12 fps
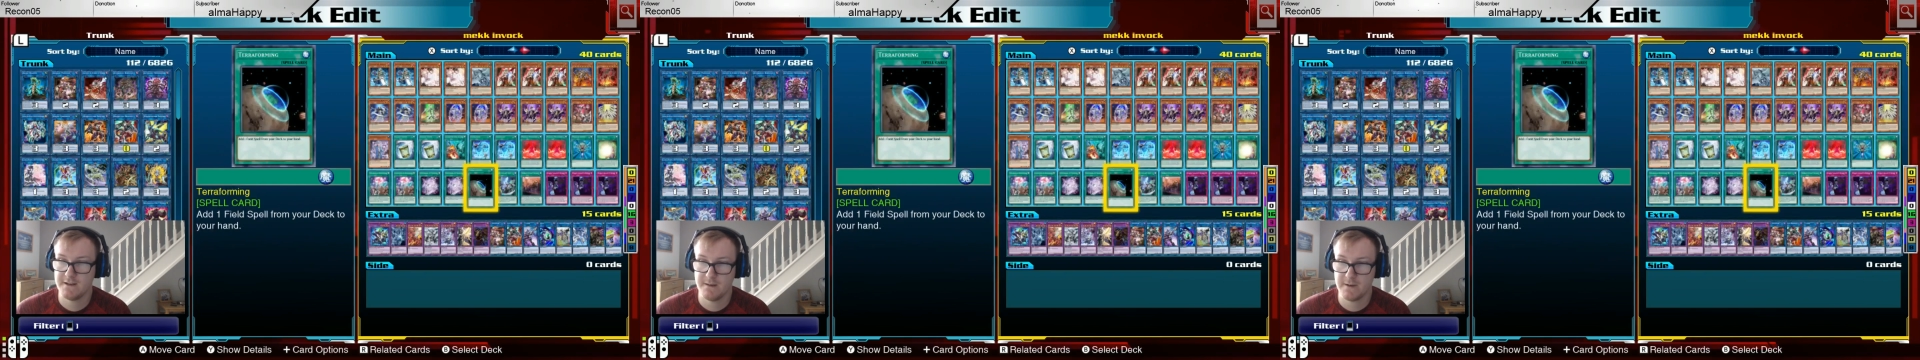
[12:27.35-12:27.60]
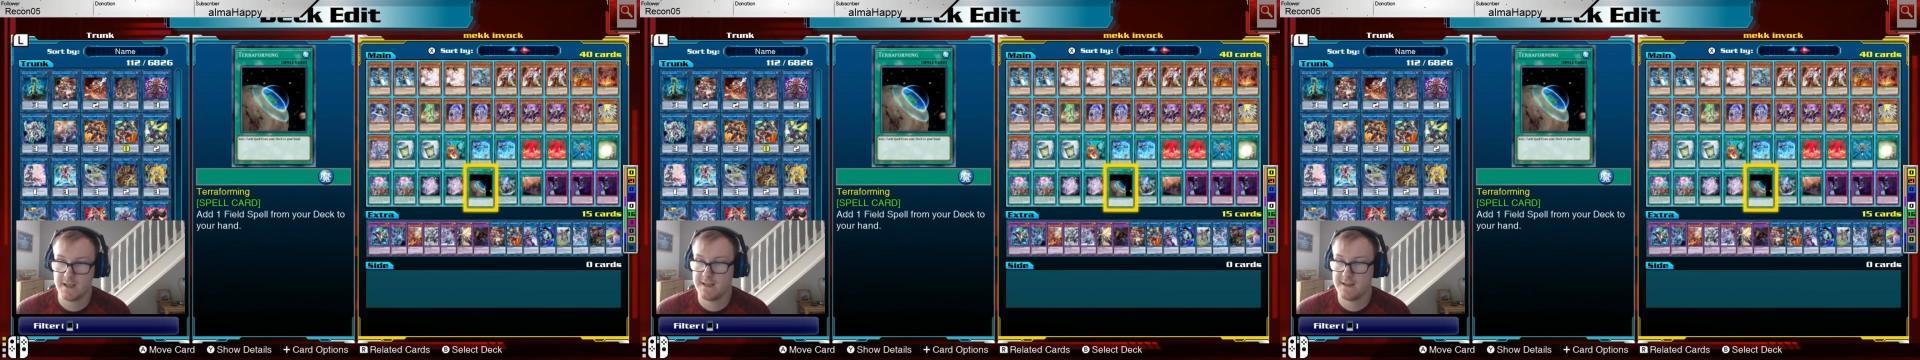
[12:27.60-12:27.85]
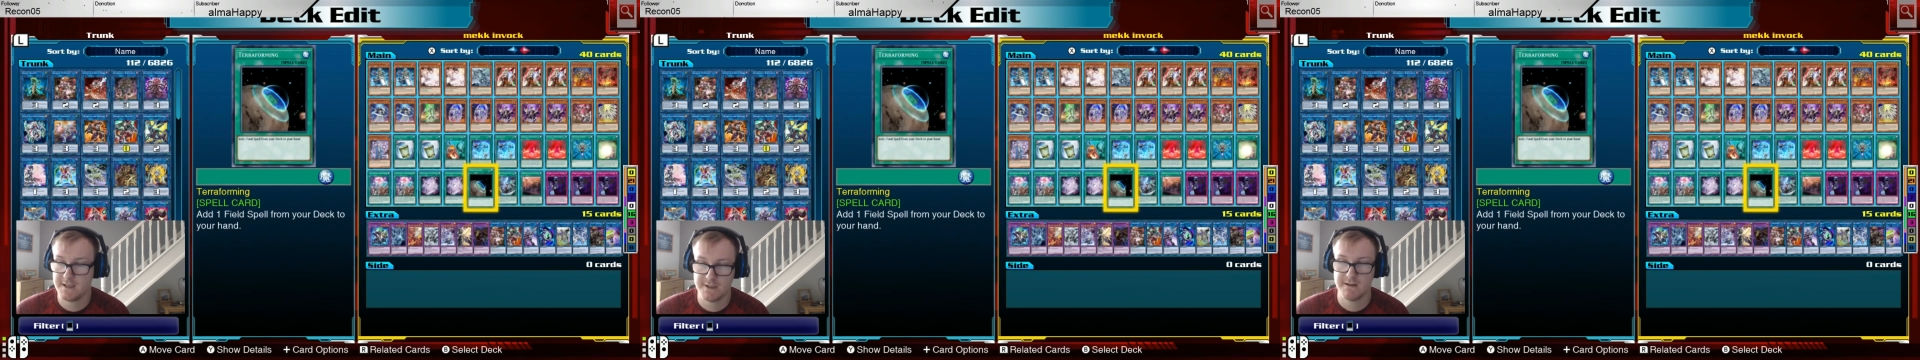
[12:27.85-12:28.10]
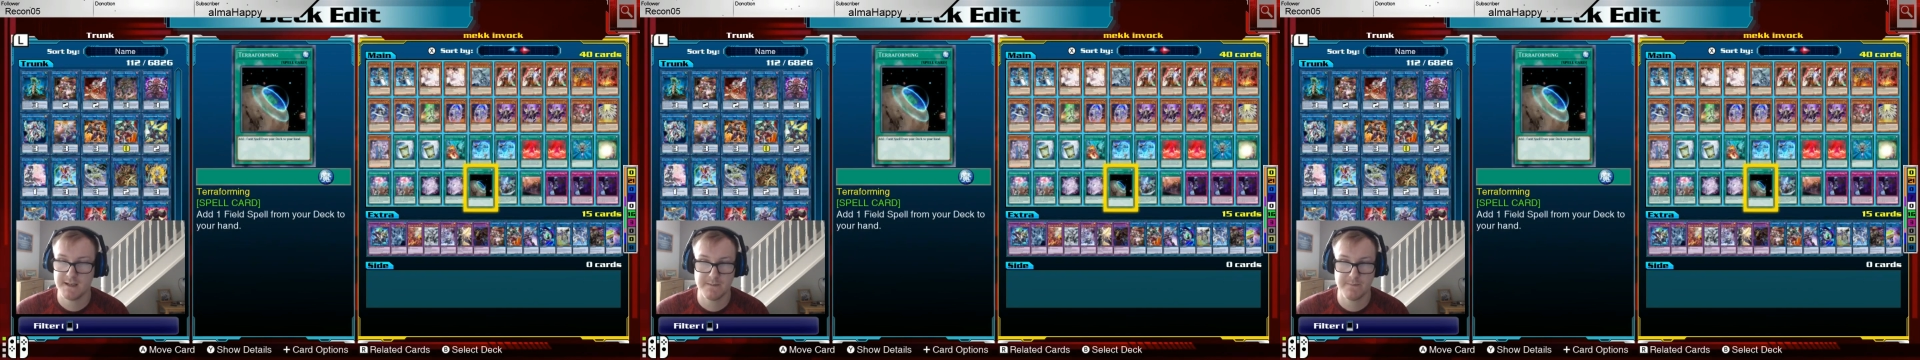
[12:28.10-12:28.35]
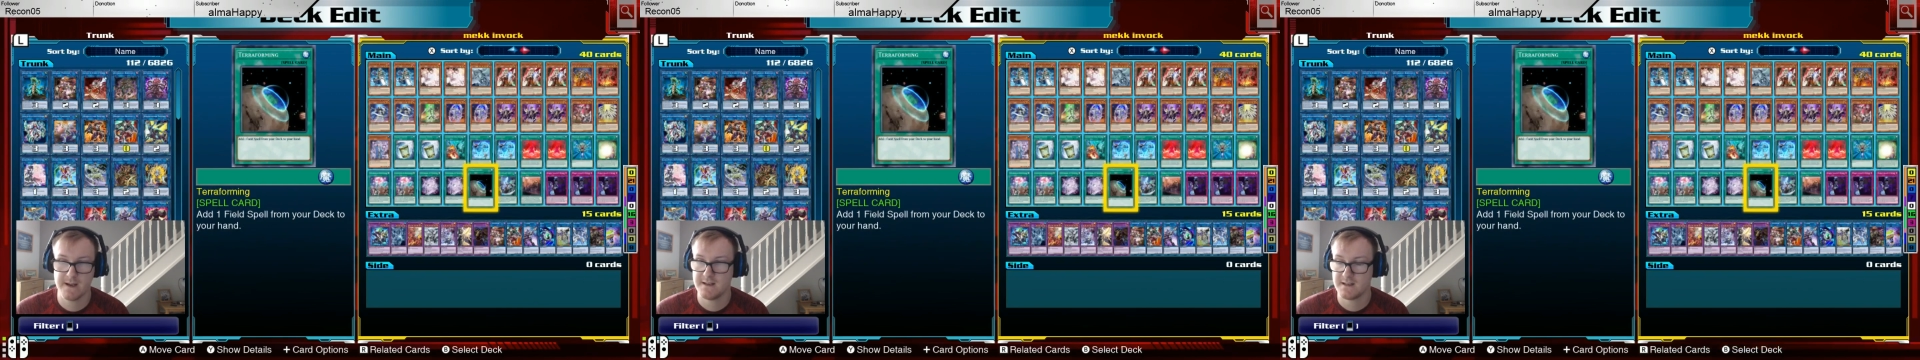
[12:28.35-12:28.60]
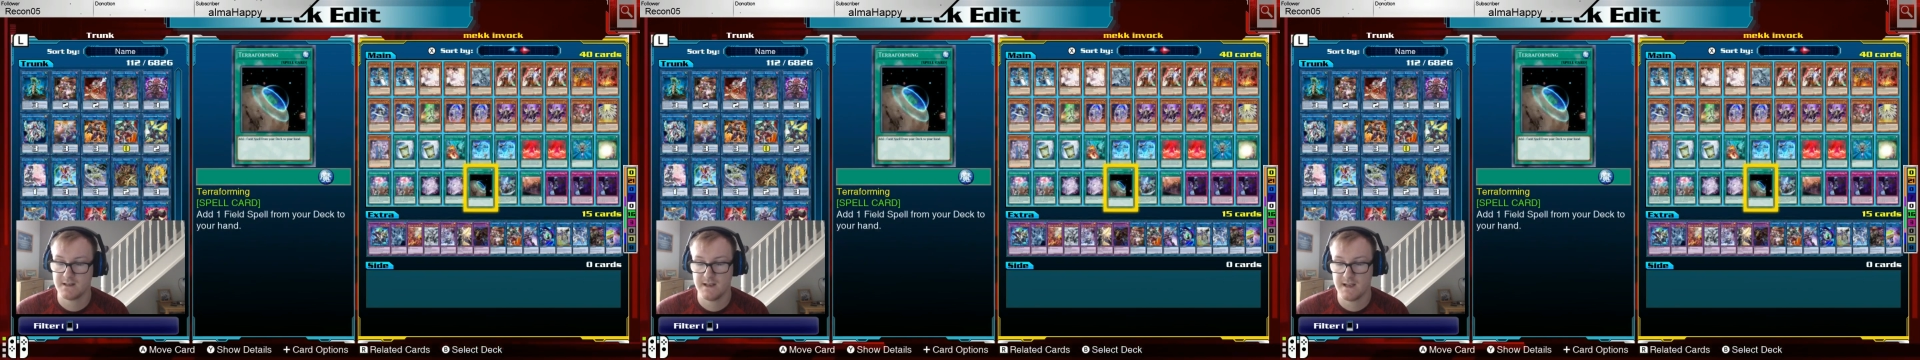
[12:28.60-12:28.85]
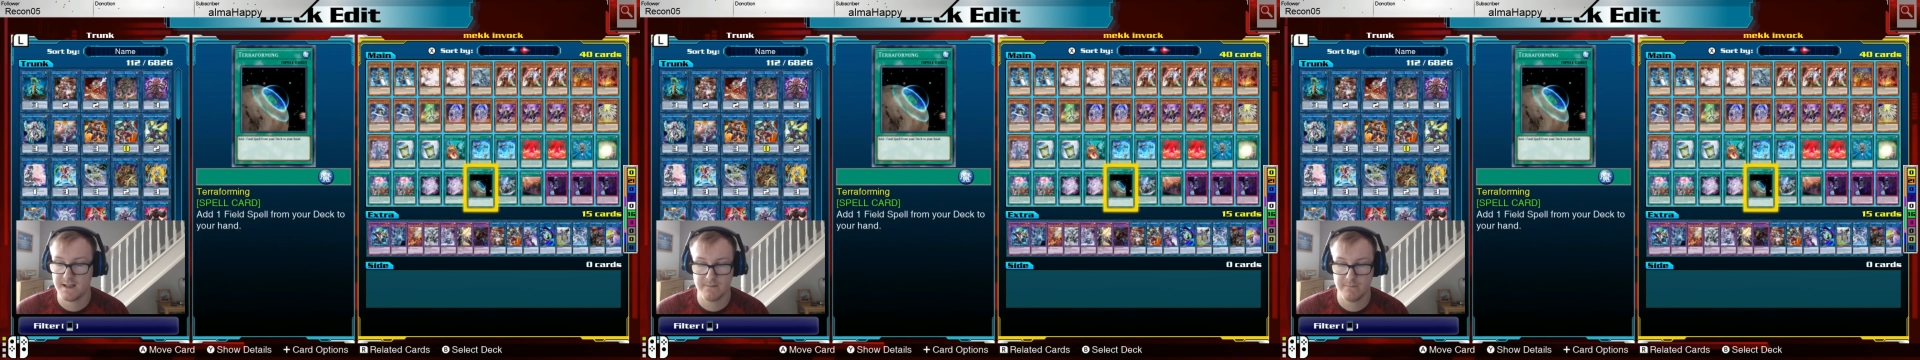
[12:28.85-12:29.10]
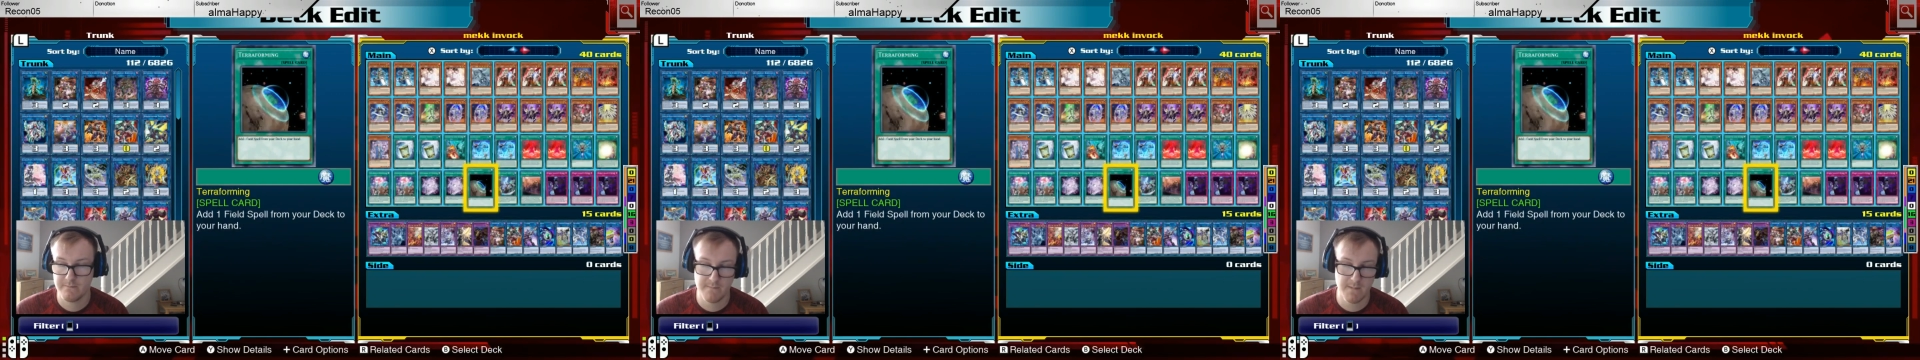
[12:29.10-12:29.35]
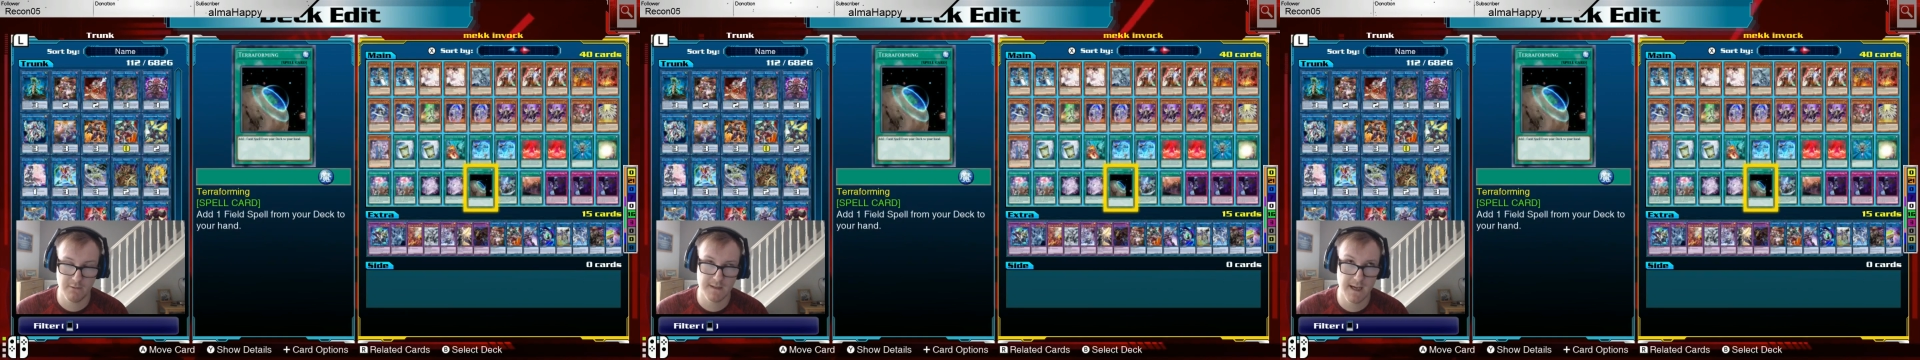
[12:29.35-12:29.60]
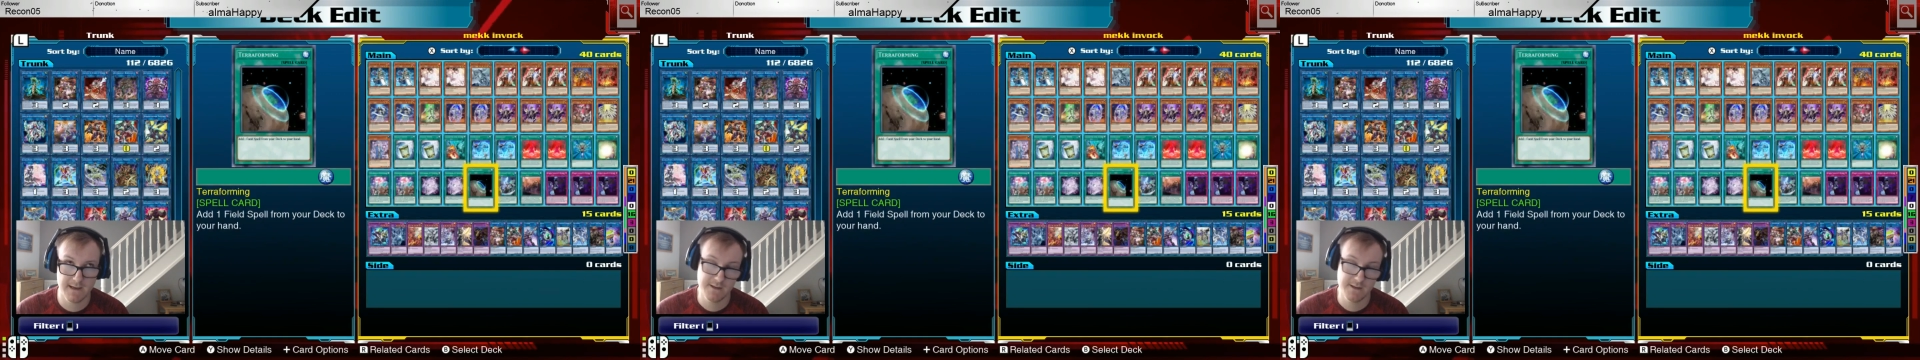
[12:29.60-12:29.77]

You play this, you get to basically add the Meltdown